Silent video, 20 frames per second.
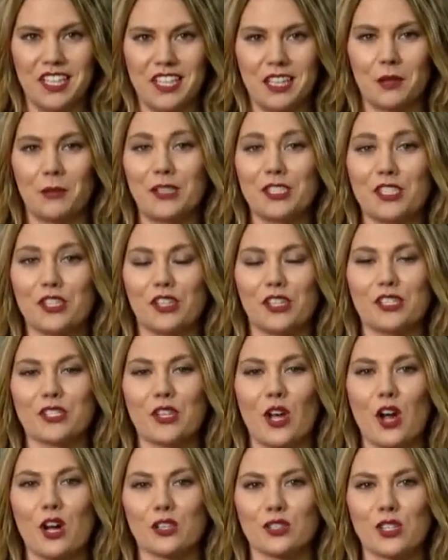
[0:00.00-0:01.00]
The
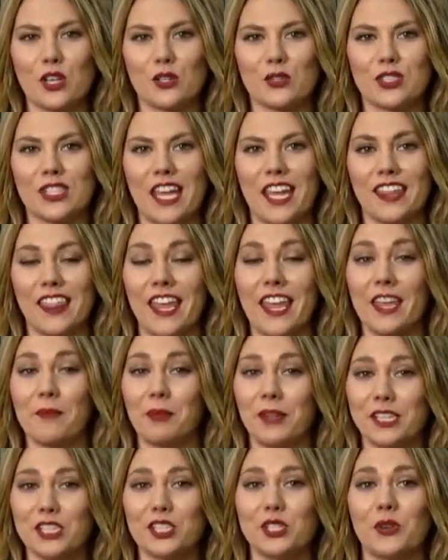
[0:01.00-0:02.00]
Manduras also say they
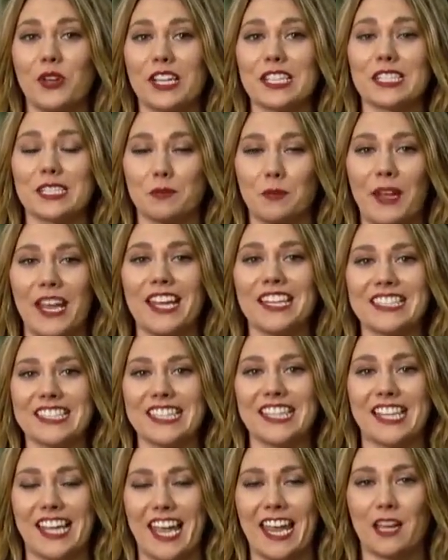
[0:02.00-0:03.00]
plan to
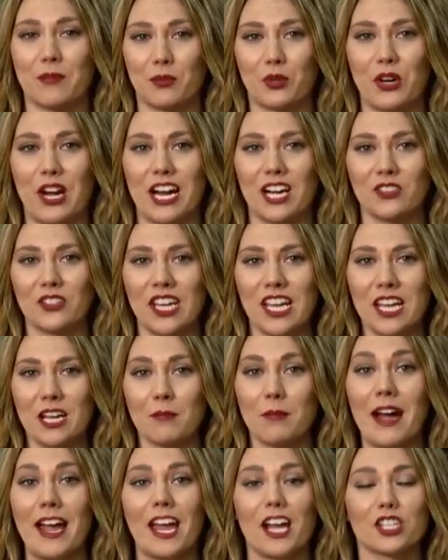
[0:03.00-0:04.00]
expand the campground
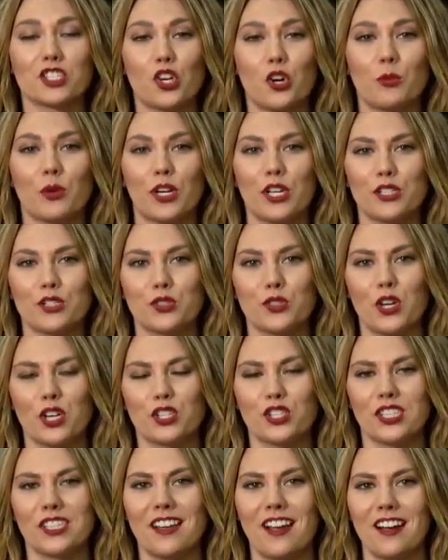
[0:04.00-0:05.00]
by October.
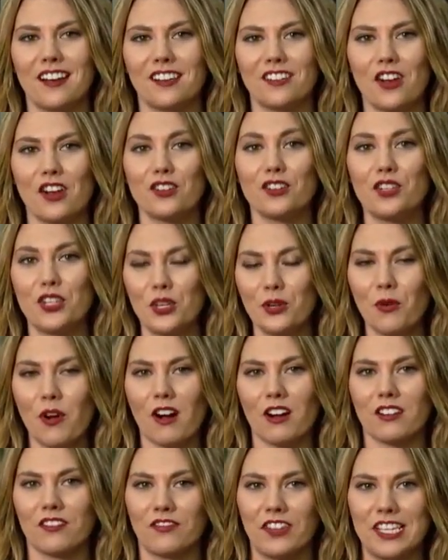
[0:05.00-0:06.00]
Construction on a new
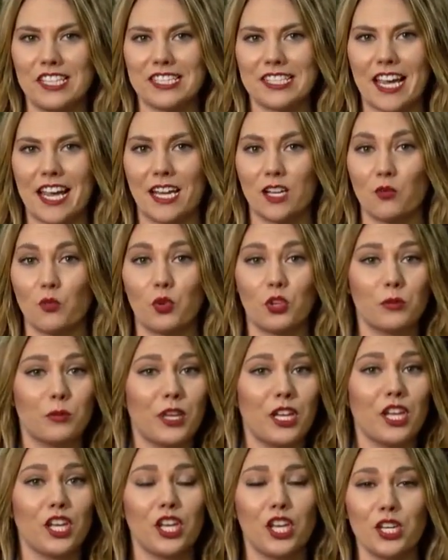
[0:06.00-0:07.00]
RV site will
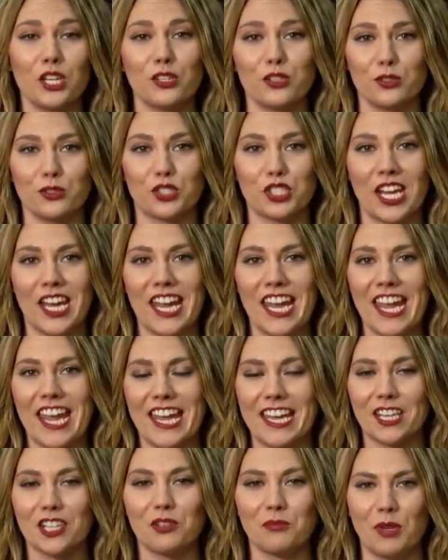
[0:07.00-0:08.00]
be huge
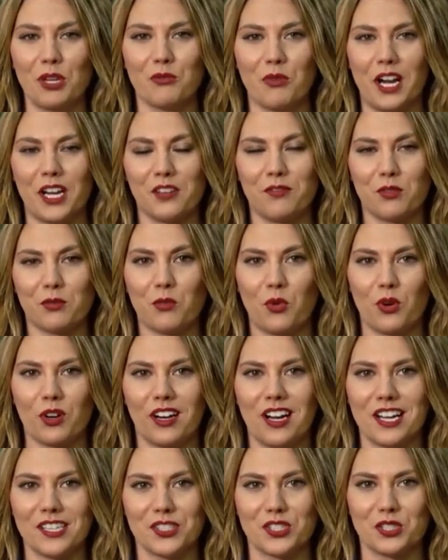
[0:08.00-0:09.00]
and it'll be ready for
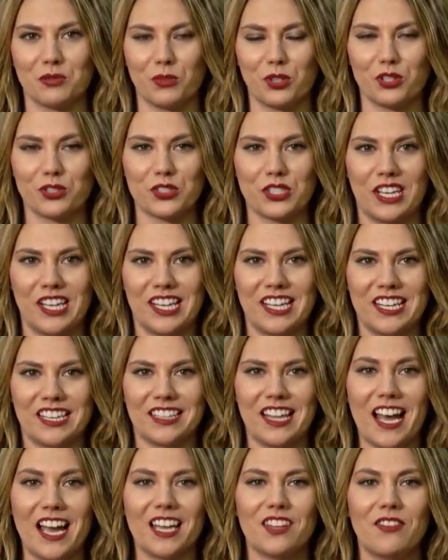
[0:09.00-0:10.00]
more customers.
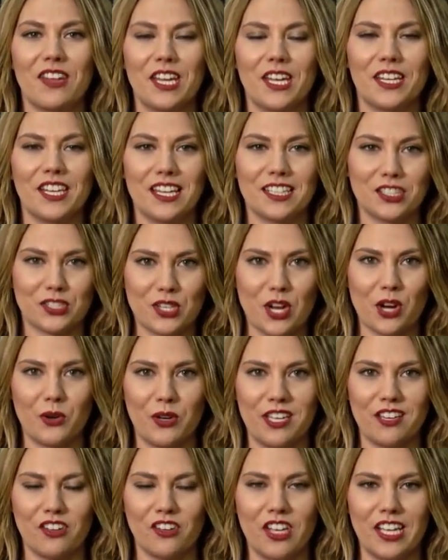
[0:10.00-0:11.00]
Live in
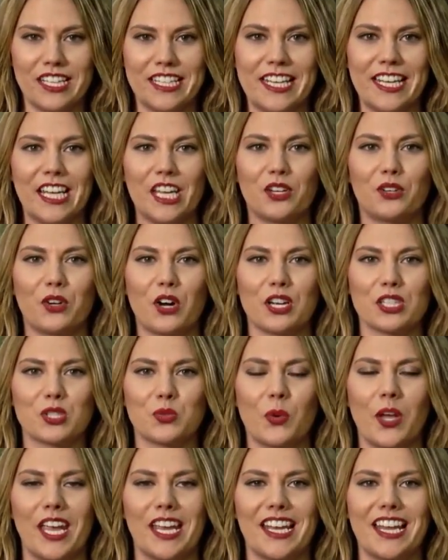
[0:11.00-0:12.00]
Snow Hill, Nikki
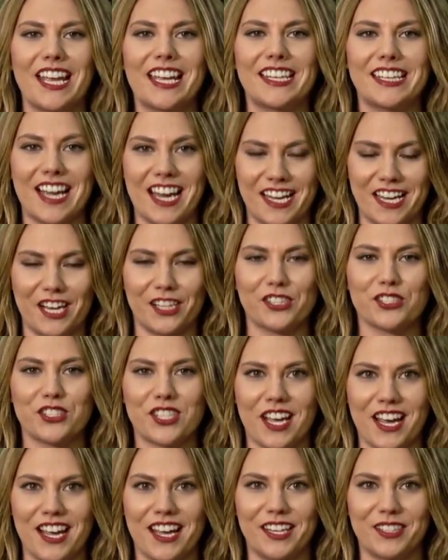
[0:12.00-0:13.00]
Crossweight, 9 on your
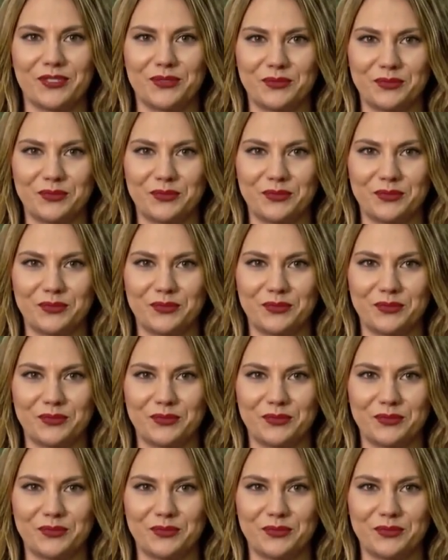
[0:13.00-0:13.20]
side.